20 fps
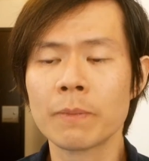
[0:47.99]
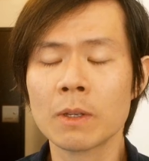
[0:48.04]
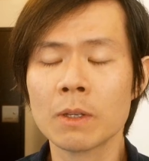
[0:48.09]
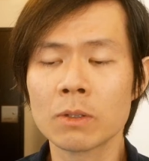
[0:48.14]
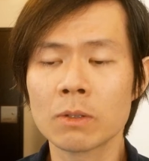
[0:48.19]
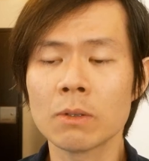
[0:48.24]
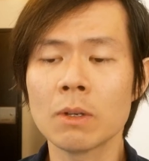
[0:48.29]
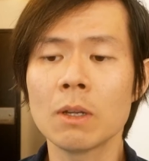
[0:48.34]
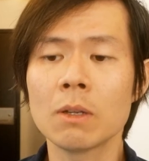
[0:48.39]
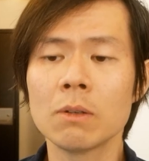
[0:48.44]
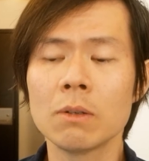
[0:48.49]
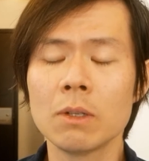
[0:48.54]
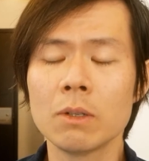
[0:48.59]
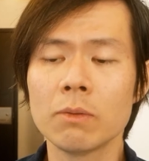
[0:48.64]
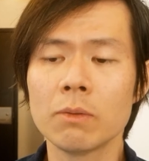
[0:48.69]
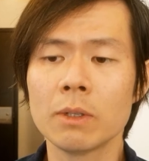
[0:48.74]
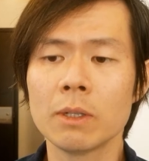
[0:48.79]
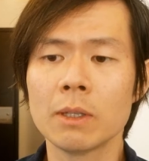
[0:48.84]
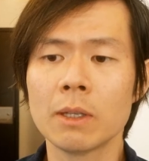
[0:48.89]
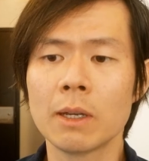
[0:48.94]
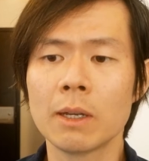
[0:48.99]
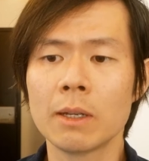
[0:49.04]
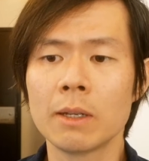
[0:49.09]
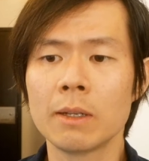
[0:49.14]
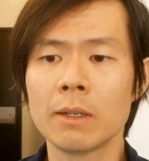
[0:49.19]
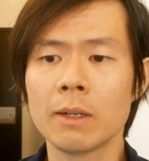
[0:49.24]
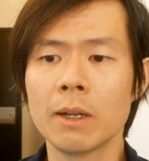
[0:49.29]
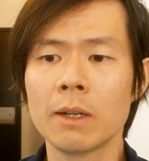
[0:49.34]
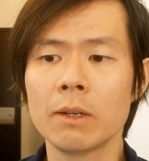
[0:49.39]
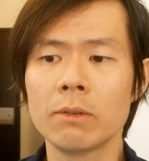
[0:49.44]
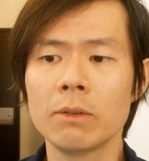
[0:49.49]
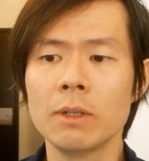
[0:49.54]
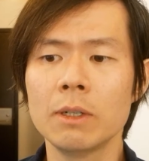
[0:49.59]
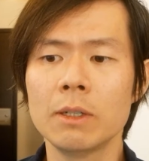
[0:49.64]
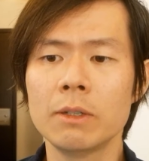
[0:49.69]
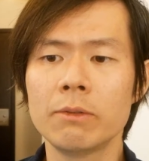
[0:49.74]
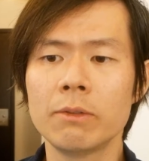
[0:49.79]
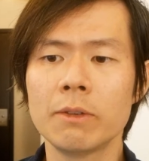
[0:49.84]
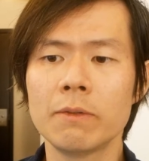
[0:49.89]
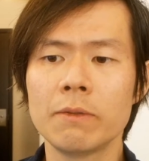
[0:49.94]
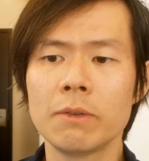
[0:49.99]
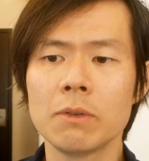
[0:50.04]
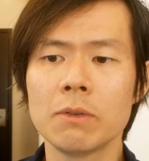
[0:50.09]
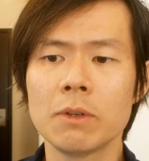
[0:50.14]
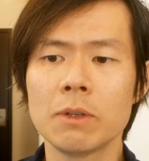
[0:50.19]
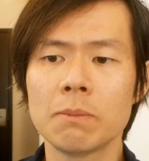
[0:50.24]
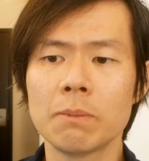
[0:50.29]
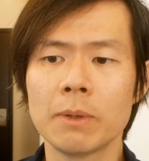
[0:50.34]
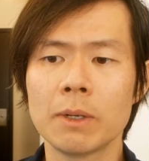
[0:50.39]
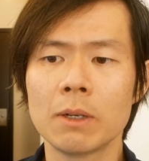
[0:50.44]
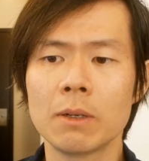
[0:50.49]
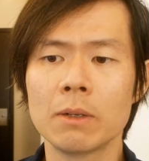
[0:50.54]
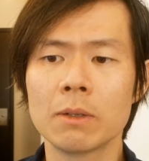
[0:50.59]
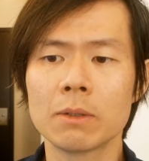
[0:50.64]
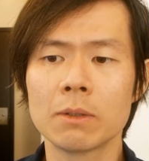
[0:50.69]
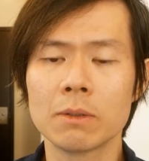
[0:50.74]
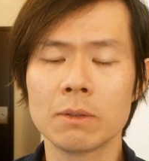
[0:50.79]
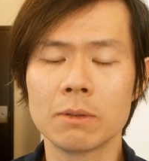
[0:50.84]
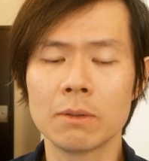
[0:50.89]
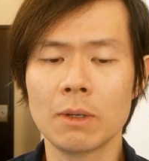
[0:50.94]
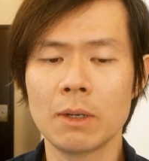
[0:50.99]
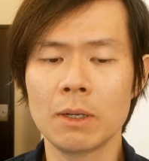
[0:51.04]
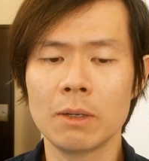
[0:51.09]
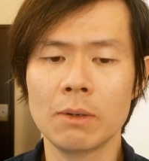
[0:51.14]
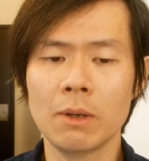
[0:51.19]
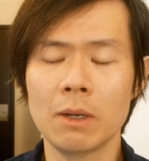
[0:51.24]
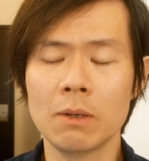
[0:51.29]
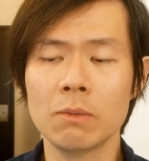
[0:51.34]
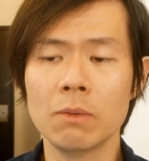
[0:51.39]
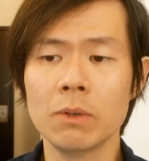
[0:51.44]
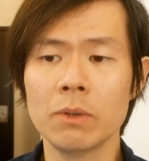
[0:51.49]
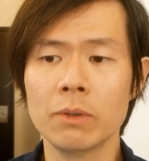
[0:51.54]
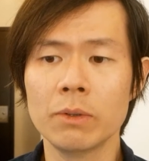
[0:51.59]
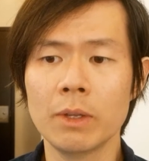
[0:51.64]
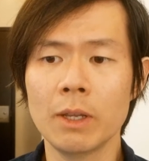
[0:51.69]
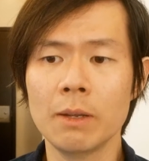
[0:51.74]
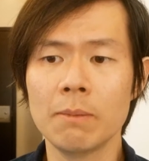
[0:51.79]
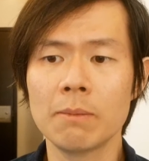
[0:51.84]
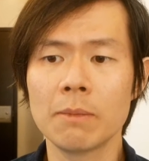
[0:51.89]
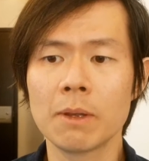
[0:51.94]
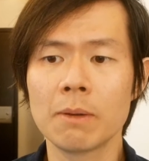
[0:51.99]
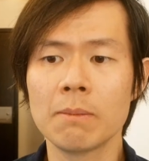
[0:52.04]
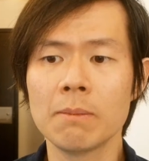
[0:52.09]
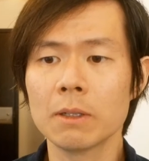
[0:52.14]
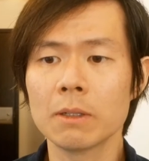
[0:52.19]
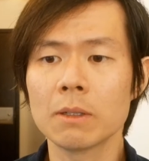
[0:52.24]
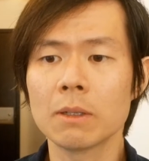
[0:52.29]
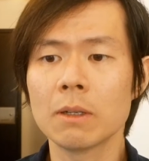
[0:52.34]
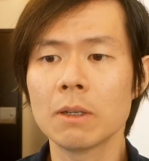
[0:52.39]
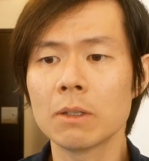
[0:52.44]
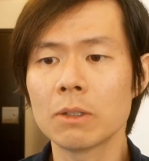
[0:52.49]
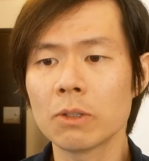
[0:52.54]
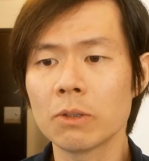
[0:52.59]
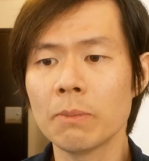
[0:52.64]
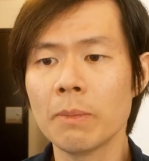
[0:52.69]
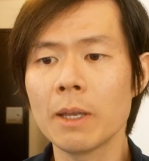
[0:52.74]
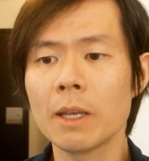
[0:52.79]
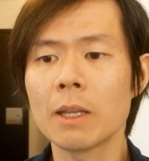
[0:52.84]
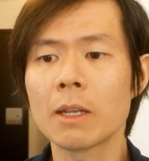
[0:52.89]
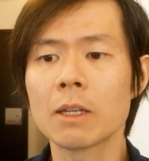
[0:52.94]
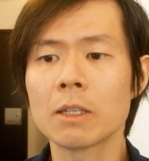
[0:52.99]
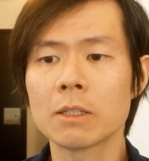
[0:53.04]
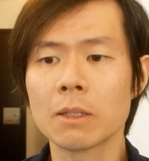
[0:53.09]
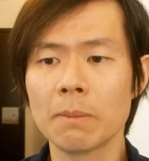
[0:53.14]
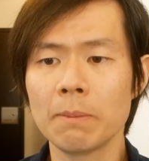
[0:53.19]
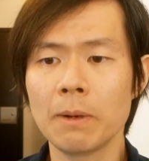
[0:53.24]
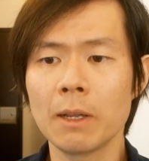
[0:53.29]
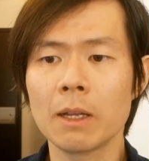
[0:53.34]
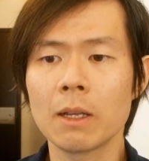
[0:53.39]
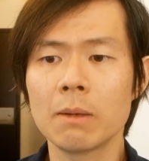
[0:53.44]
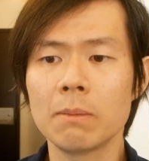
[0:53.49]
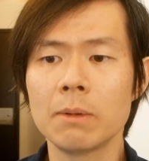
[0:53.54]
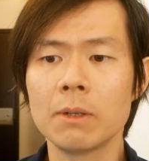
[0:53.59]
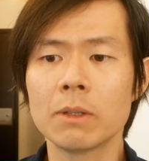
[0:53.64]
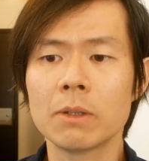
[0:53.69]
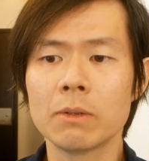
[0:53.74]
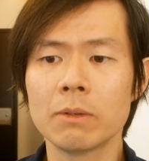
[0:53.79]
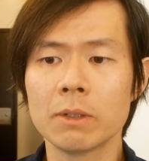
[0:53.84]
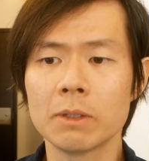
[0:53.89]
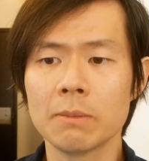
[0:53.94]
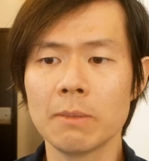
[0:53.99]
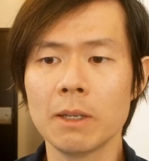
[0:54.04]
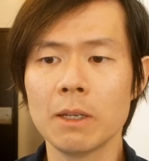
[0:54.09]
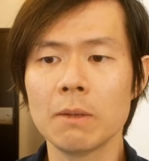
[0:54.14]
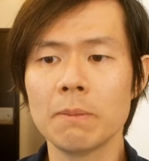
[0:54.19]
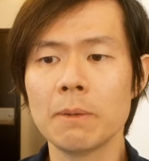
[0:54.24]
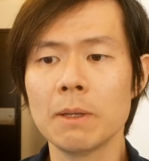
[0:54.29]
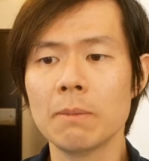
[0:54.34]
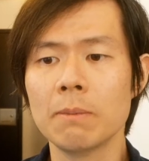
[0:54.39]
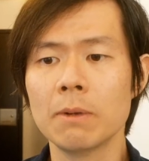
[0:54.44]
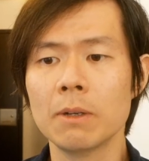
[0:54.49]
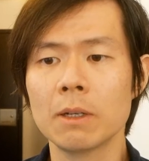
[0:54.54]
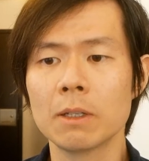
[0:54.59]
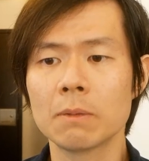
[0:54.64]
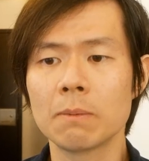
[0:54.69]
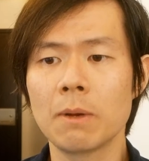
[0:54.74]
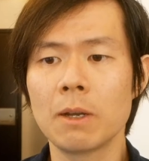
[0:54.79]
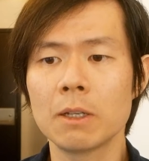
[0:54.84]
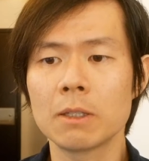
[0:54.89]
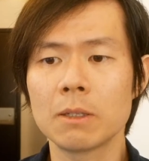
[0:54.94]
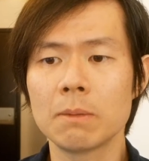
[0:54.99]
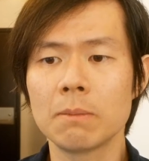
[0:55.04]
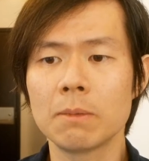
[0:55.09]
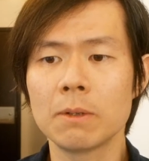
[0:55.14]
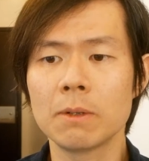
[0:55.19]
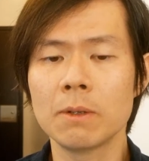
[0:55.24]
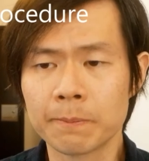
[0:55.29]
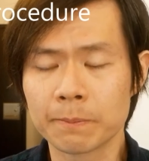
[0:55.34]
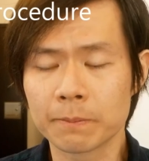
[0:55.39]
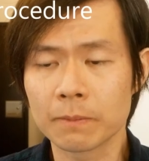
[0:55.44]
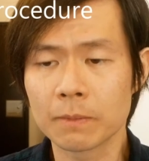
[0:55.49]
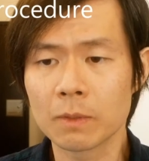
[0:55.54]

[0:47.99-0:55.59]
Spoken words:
So not only will I not really review it, but also I won't name them to make it as applicable to as many people as possible.